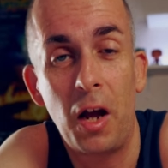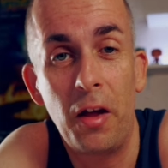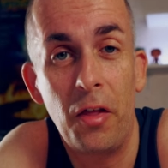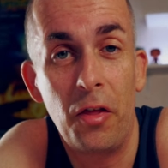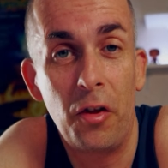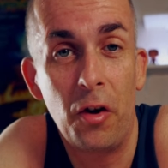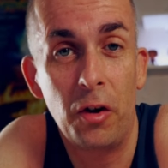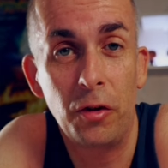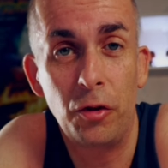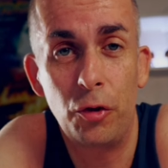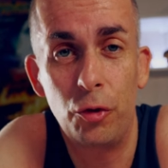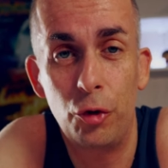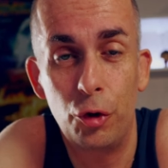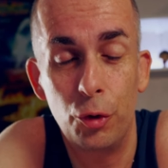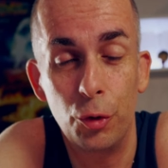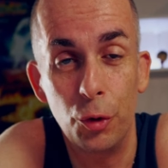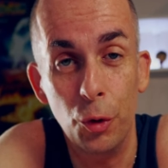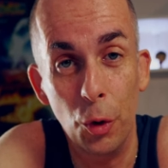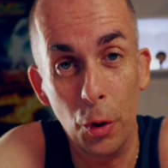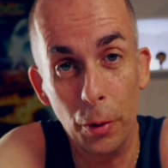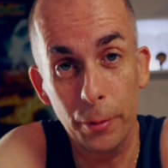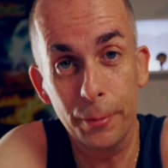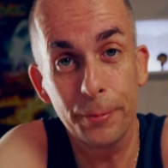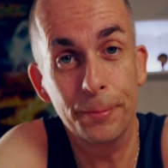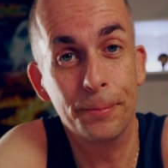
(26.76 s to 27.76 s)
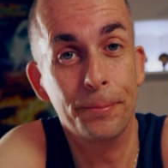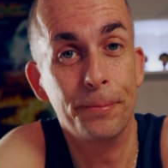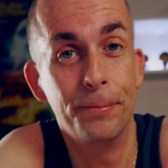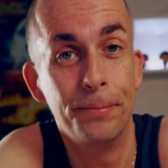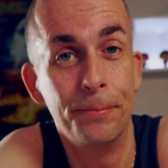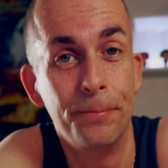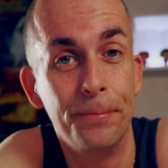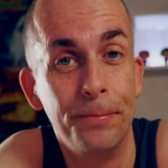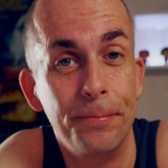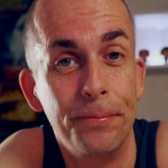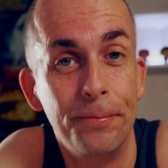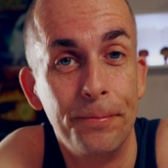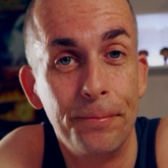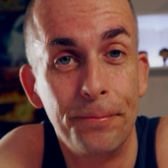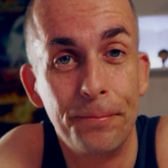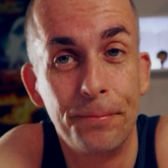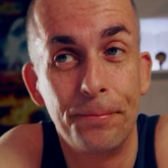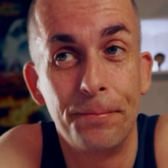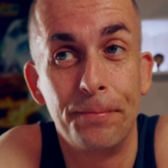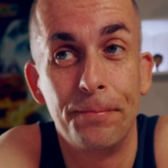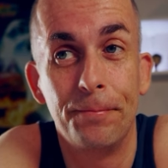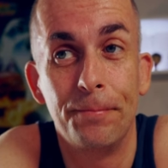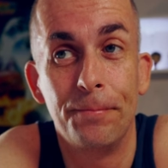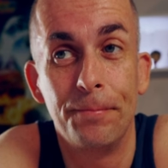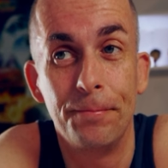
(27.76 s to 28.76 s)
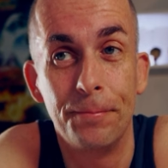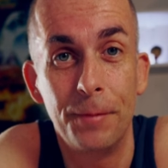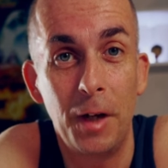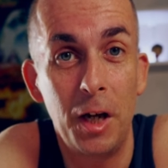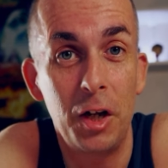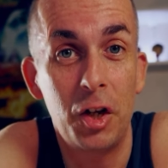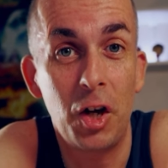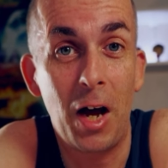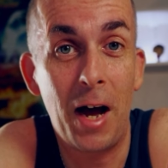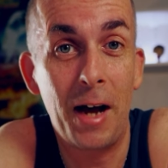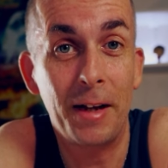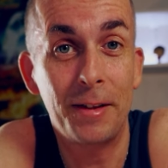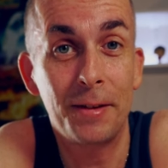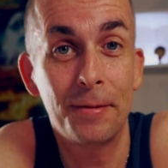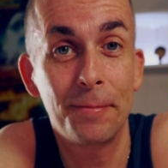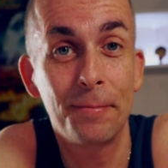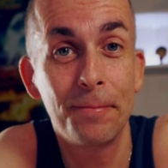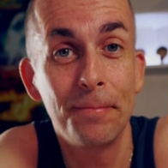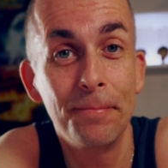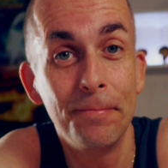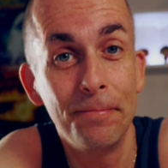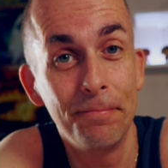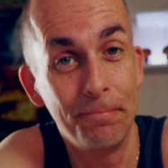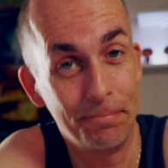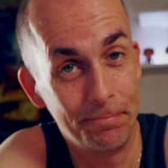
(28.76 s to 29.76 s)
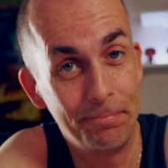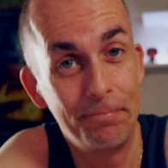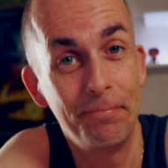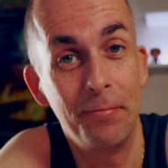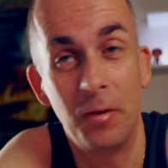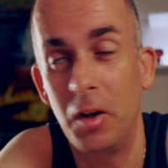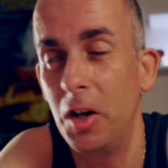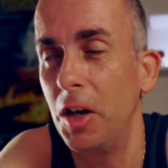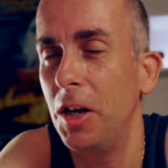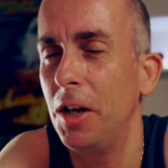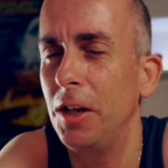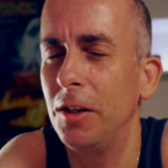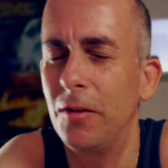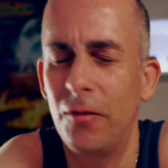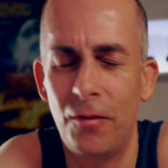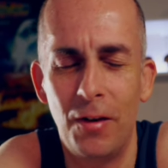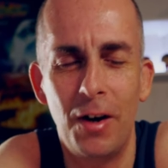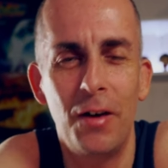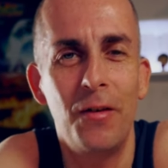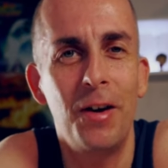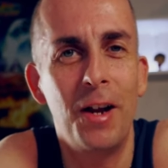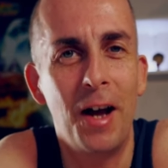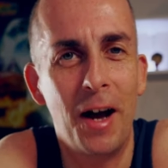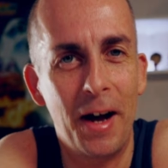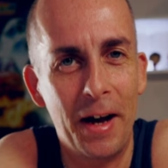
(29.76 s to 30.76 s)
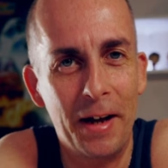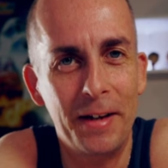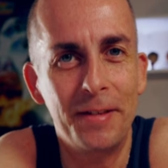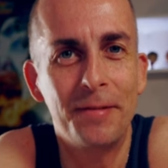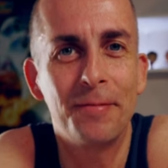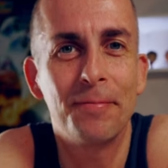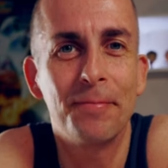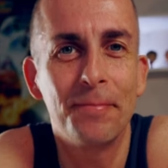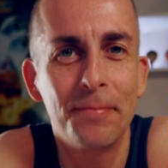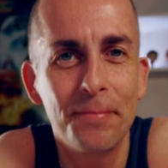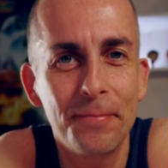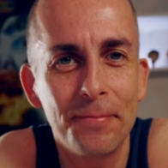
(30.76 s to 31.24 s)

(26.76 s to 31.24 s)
thought you should know. It's hot. It's very hot.